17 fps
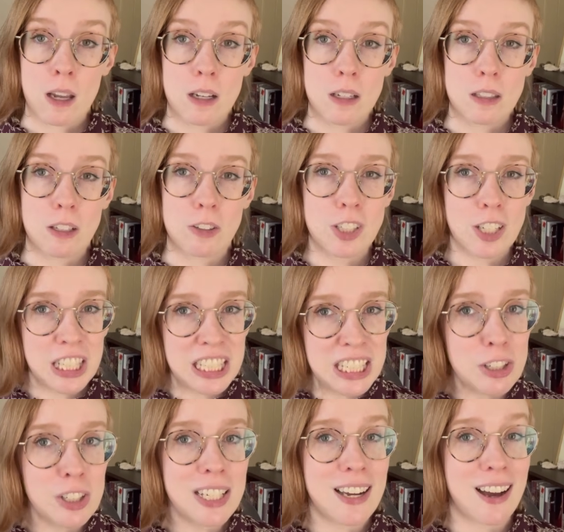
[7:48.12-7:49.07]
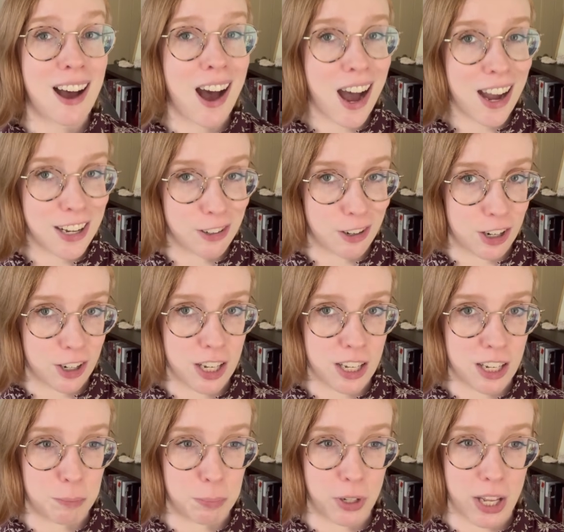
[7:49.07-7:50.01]
There's clearly a hierarchy
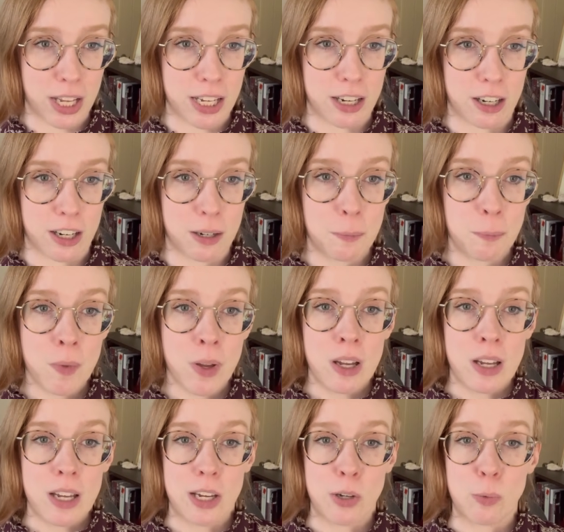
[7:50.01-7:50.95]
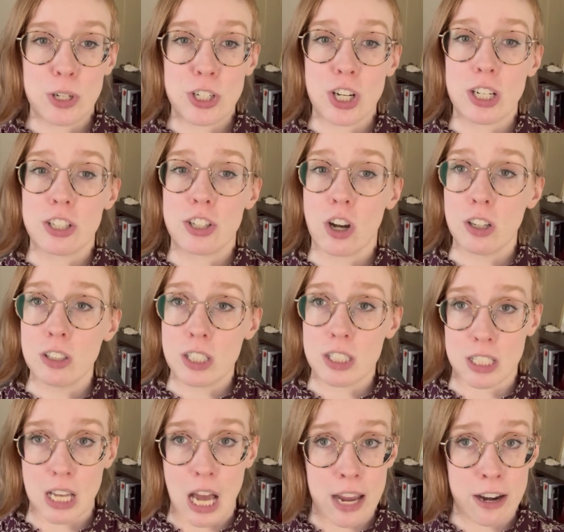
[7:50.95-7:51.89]
at play here, in which adult
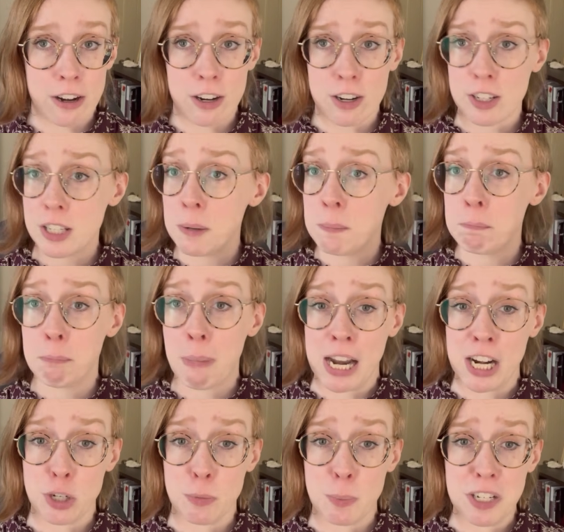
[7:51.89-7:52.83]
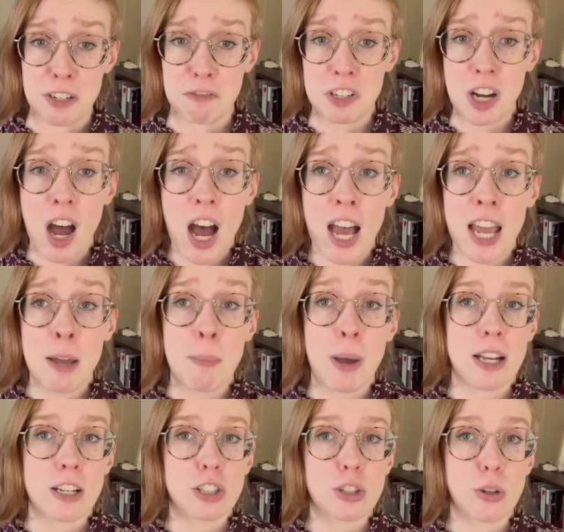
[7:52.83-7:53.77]
desires, management of time,
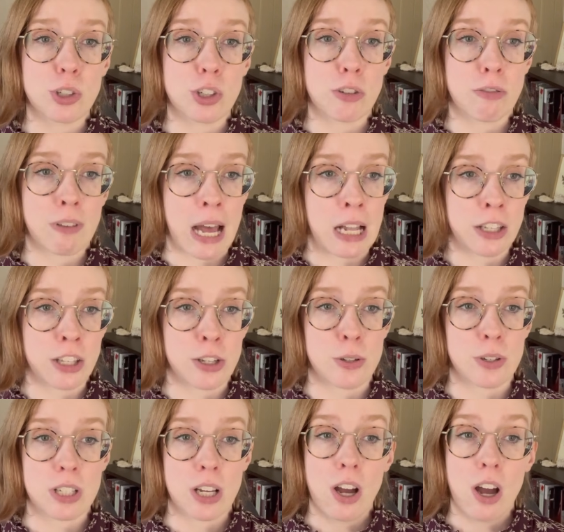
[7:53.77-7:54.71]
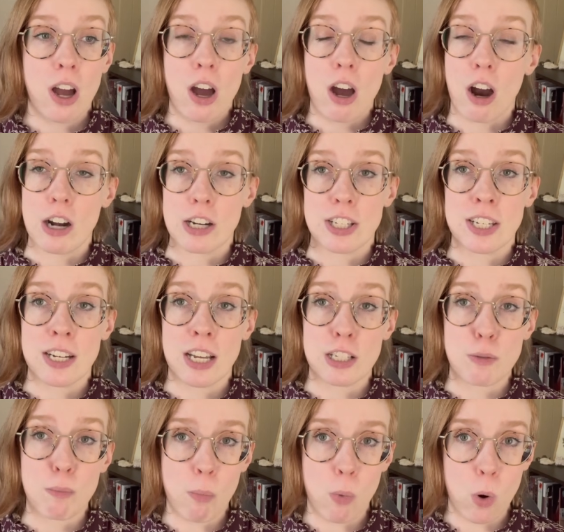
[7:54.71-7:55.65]
and social values are seen
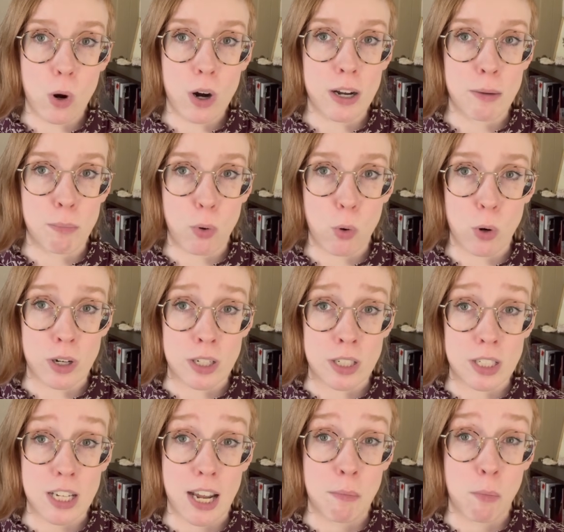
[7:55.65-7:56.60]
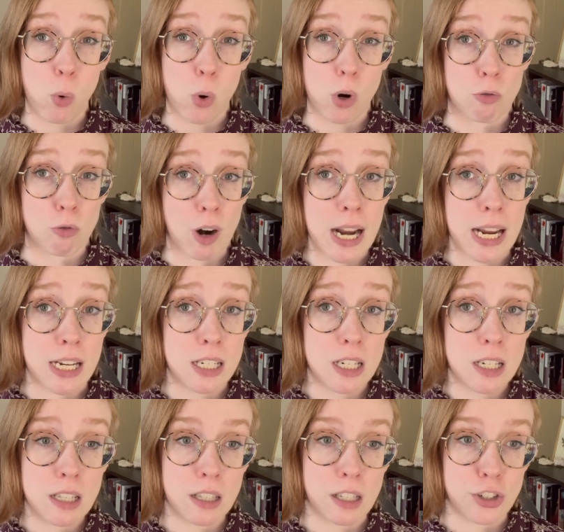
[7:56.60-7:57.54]
as more important and more right
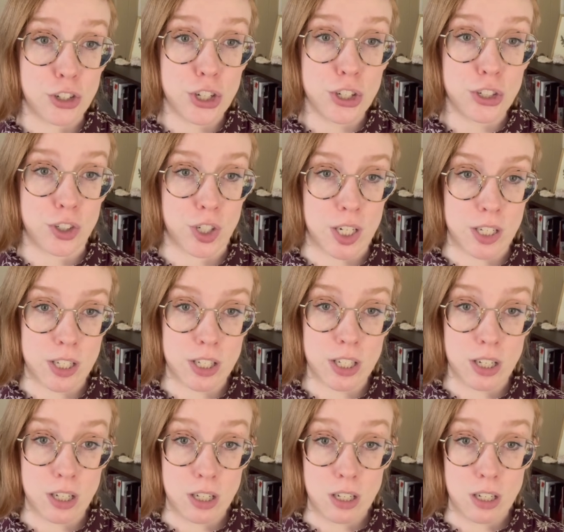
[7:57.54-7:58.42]
than children's.